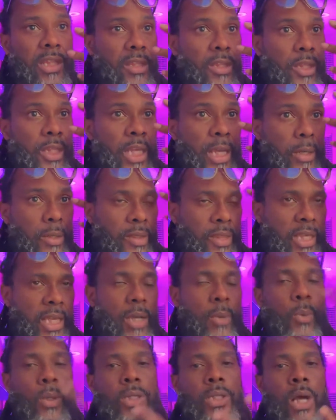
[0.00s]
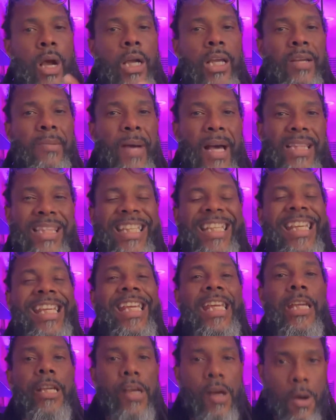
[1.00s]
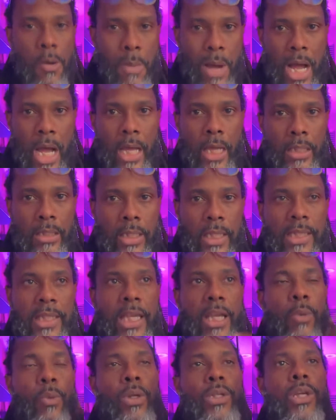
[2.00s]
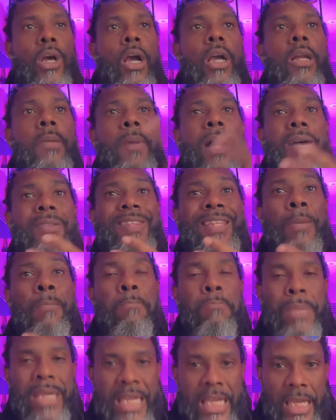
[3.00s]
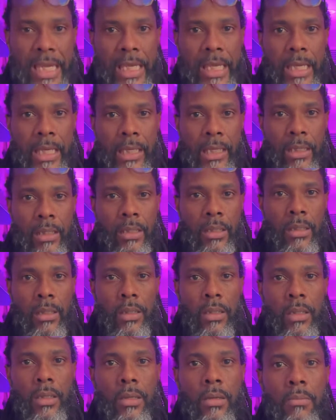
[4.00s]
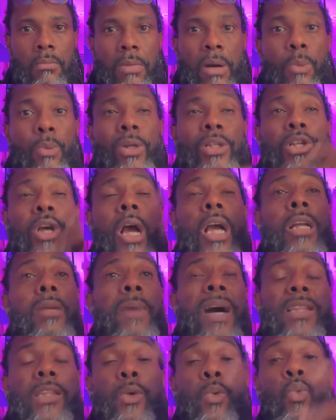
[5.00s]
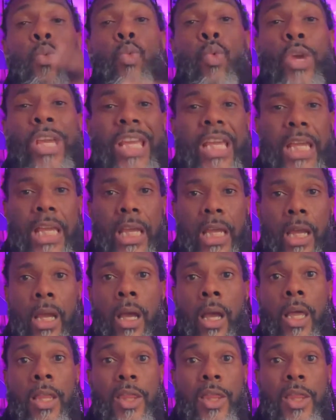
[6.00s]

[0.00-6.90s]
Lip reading: they think we're talking about the ego mind. They think we're talking about the me, but we're talking about the we,